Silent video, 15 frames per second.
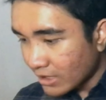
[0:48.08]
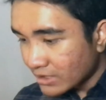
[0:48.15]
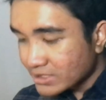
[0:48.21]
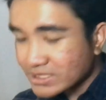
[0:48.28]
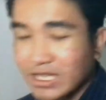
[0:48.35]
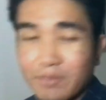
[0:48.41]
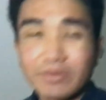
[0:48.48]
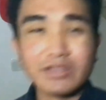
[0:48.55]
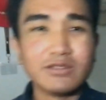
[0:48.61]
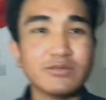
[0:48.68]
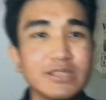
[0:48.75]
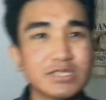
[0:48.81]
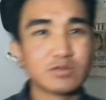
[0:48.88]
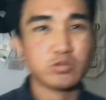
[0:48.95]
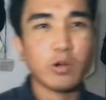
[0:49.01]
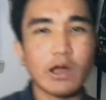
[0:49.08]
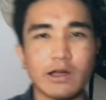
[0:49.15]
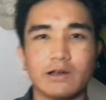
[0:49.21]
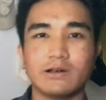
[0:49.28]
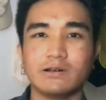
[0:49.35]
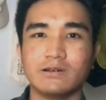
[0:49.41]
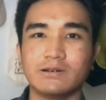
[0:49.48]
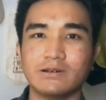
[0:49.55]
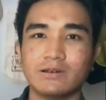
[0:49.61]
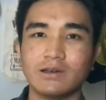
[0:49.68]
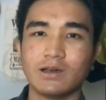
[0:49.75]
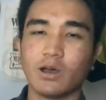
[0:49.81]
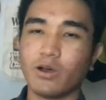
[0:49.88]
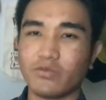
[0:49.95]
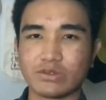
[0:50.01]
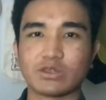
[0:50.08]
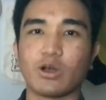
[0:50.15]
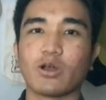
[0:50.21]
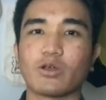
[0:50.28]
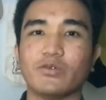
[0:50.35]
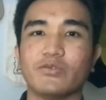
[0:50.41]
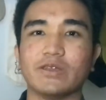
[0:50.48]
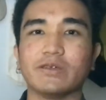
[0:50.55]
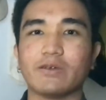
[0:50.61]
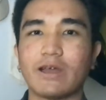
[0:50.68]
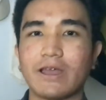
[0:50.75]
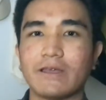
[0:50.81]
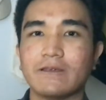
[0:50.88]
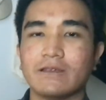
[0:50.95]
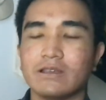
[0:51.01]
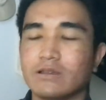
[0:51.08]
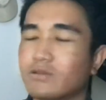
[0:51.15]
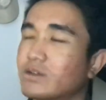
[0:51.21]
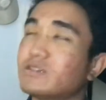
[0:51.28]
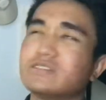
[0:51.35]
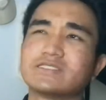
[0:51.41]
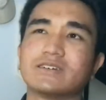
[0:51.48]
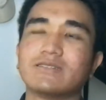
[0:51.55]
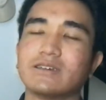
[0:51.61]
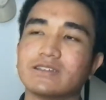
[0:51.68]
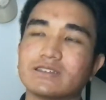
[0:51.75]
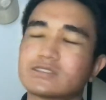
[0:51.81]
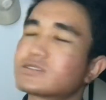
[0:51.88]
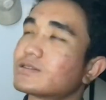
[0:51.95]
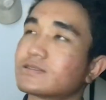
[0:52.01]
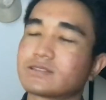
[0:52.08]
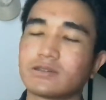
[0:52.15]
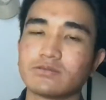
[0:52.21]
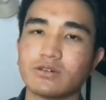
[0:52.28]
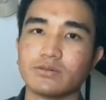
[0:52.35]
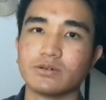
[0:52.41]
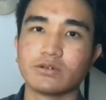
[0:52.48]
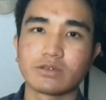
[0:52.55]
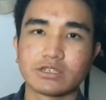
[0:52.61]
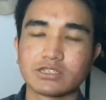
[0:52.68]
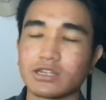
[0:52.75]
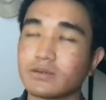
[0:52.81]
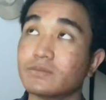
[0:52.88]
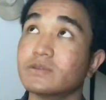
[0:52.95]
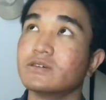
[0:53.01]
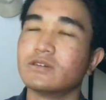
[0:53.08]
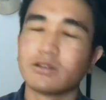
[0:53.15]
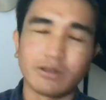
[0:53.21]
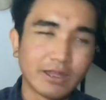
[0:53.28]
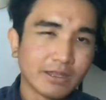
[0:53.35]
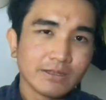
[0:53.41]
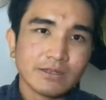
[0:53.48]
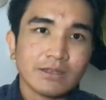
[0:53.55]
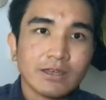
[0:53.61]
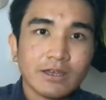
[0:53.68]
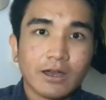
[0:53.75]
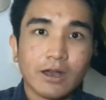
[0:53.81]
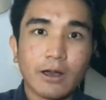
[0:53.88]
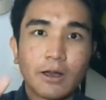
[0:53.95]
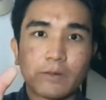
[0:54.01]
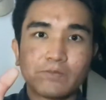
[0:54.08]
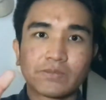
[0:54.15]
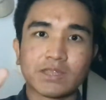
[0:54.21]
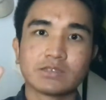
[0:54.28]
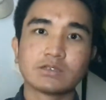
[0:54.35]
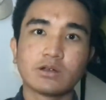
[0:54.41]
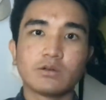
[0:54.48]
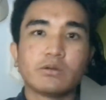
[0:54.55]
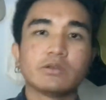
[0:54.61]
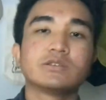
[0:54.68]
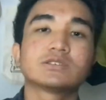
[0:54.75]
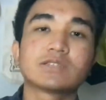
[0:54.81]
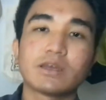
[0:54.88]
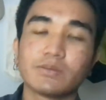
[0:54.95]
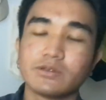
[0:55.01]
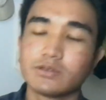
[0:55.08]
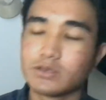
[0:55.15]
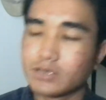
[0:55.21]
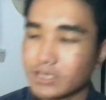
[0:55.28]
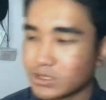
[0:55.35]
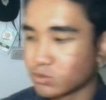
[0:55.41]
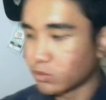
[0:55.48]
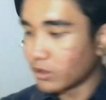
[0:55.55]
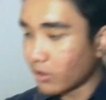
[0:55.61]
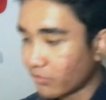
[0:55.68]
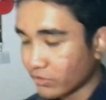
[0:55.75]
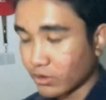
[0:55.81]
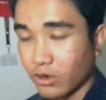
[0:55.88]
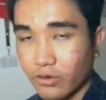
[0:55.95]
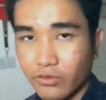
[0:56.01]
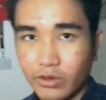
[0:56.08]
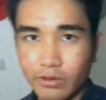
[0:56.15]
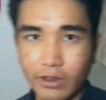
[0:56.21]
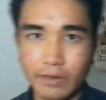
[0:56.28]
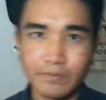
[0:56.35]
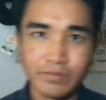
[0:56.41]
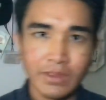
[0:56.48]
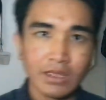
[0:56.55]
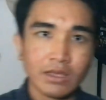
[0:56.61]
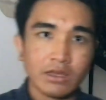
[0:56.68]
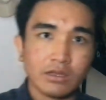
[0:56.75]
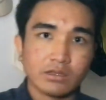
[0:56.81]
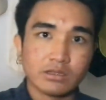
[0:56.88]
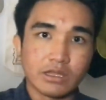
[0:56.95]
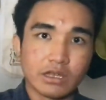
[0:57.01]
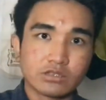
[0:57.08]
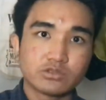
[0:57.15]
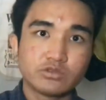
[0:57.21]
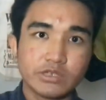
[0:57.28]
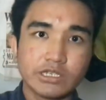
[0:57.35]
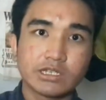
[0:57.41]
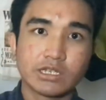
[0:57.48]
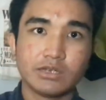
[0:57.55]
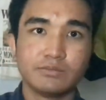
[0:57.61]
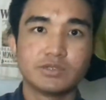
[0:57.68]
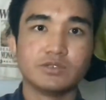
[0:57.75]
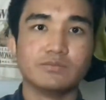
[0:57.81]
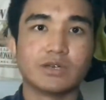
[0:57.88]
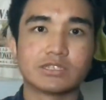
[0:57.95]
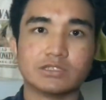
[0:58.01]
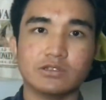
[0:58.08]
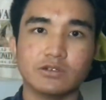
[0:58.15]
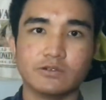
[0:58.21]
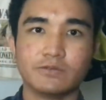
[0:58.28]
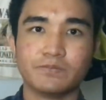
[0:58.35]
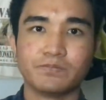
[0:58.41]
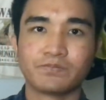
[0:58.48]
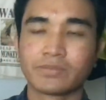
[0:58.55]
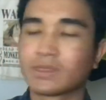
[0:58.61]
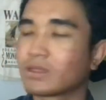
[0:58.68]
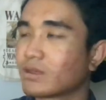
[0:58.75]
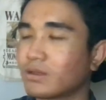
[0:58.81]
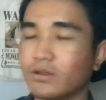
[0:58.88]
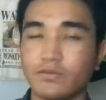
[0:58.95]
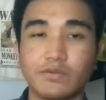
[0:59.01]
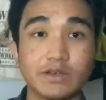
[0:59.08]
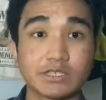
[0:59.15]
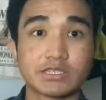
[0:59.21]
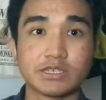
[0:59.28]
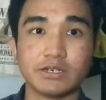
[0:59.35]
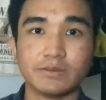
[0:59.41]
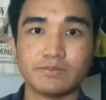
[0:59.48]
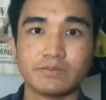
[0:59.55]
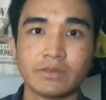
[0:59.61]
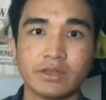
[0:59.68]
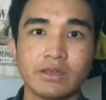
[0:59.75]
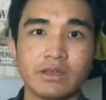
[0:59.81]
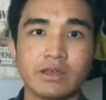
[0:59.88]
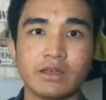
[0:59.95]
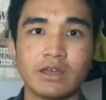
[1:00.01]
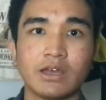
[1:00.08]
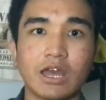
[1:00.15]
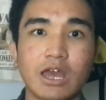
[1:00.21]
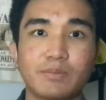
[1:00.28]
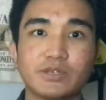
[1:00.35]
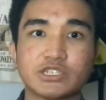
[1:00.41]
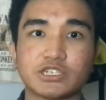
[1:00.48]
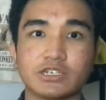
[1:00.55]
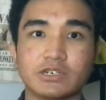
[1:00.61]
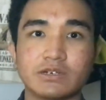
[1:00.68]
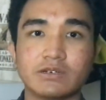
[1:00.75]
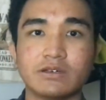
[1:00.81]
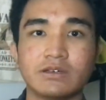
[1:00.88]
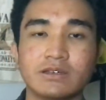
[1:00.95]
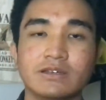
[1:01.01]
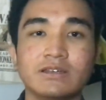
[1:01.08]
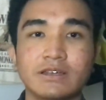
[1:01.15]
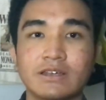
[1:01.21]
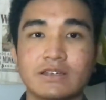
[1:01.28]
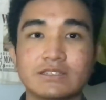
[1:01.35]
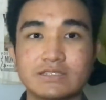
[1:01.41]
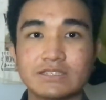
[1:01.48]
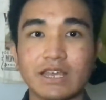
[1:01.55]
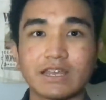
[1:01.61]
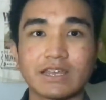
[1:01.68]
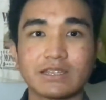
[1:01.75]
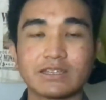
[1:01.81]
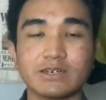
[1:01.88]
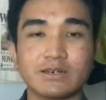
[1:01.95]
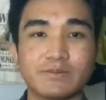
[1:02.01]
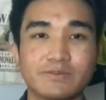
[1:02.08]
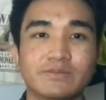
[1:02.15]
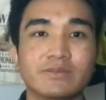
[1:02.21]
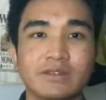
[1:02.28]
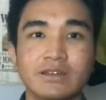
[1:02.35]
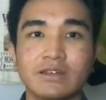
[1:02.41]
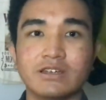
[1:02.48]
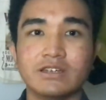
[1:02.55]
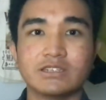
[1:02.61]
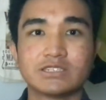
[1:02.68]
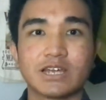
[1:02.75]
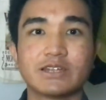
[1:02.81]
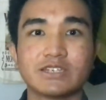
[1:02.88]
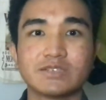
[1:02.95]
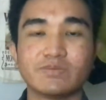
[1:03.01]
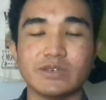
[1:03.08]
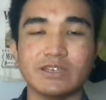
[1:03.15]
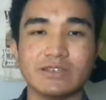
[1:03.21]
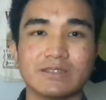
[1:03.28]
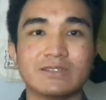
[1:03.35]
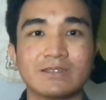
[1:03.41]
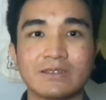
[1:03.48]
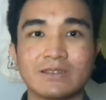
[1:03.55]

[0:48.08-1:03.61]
step into this world of photography, right? Why does that sound like that? Stop, sound normal. Okay, shut up. Alright. So when you step into this world of photography, right, there are 3 terms you must know. First term, aperture. Second term, shutter speed.